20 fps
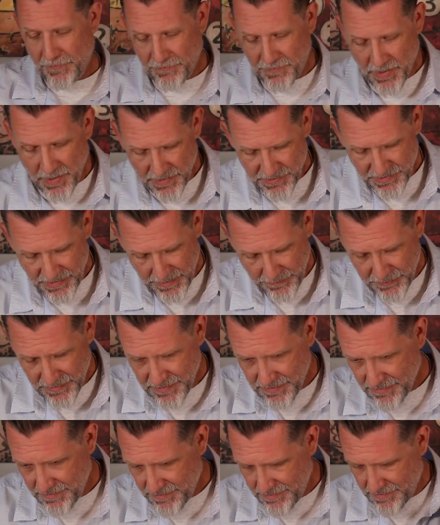of
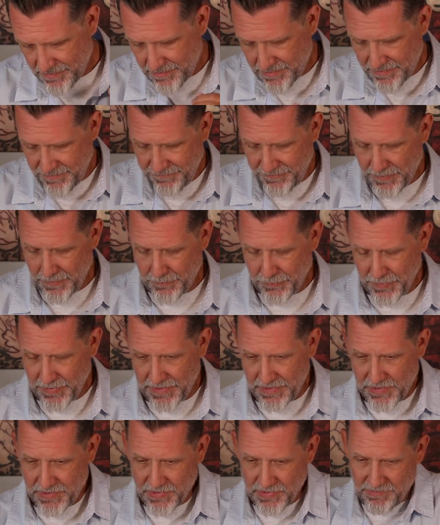concept, and I felt
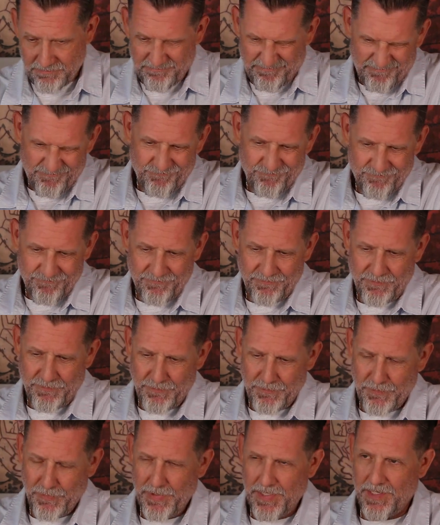
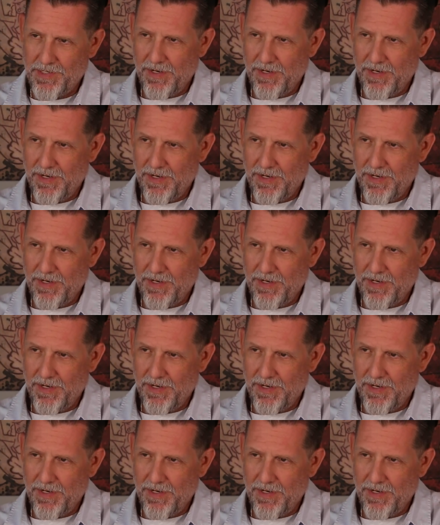pretty